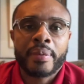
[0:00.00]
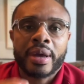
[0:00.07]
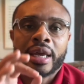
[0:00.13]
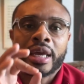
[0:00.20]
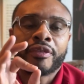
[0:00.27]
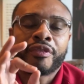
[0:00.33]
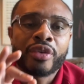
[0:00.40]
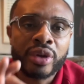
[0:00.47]

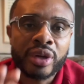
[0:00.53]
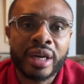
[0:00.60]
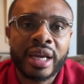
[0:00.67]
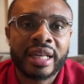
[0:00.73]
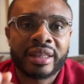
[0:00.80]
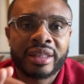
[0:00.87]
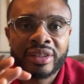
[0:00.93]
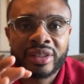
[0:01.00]
If you look
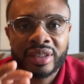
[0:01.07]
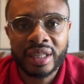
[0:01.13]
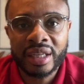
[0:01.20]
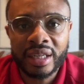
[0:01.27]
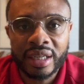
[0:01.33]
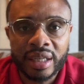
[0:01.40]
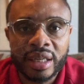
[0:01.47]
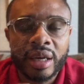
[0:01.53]
at the
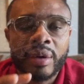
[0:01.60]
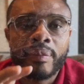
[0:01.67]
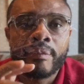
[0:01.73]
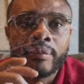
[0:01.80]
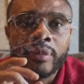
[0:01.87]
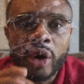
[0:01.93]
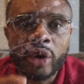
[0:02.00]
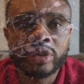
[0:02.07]
seed,
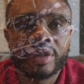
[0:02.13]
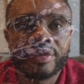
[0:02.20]
most of